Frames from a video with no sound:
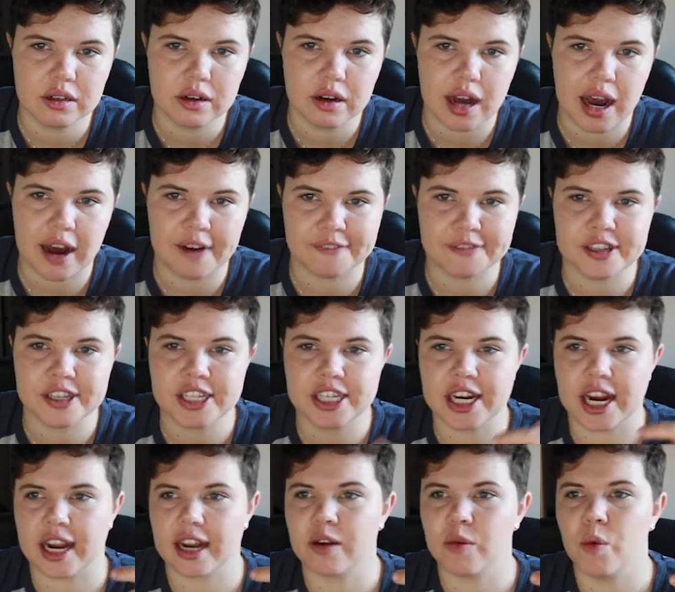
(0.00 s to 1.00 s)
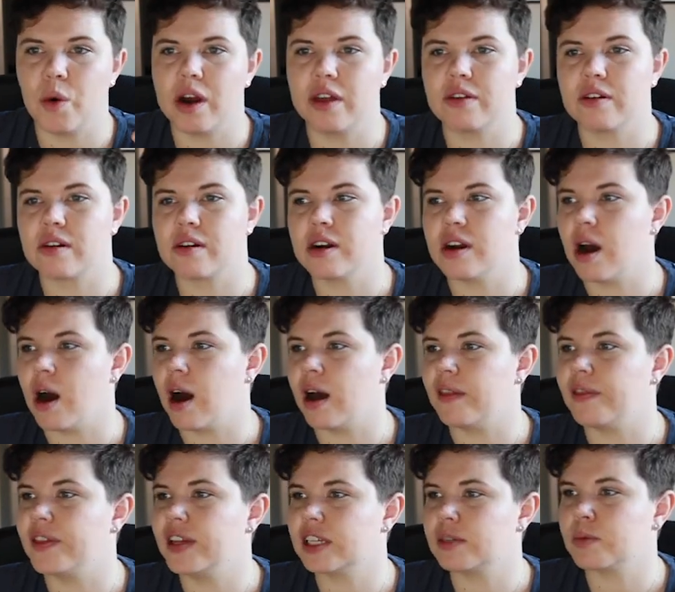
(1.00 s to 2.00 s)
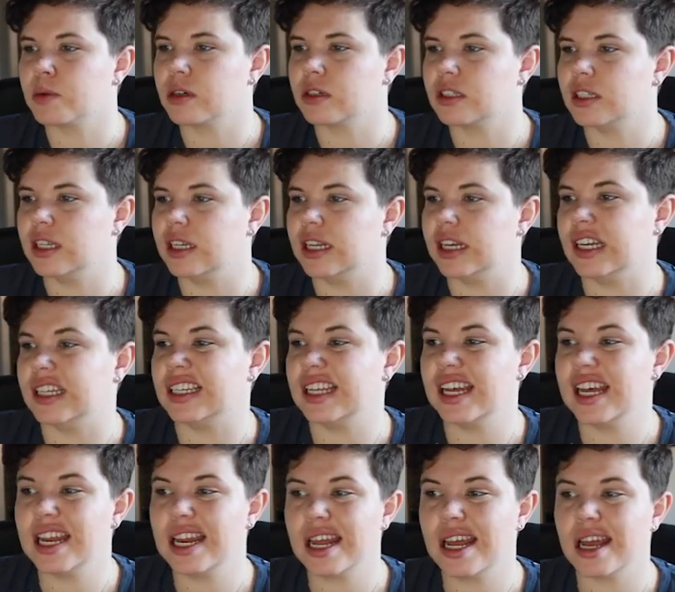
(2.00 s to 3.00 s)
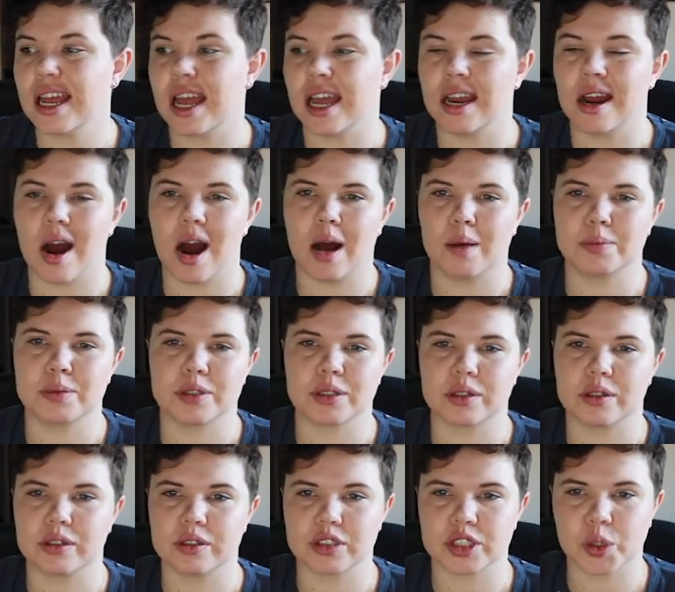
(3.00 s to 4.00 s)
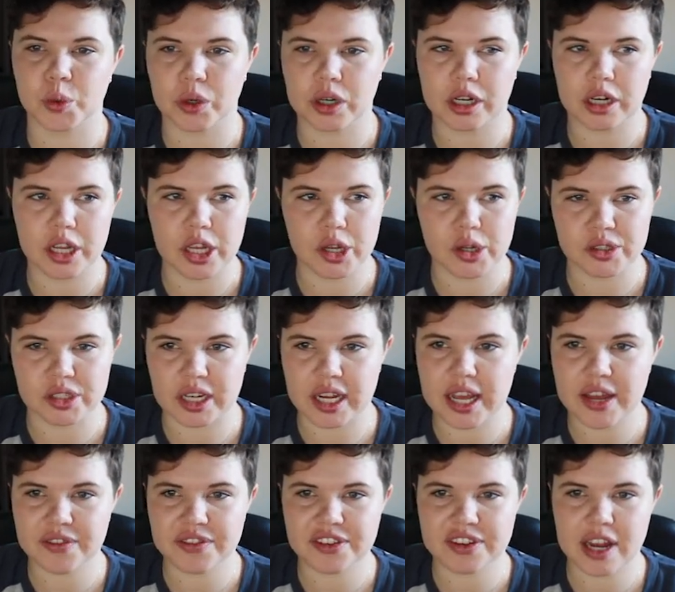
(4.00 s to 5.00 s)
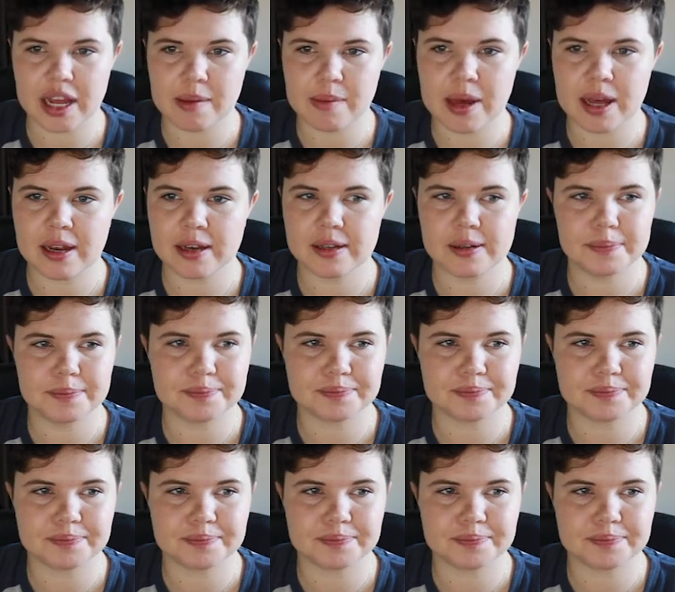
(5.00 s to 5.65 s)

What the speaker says: have to check whether or not this person is hitting an obstacle. So we're gonna use an if statement.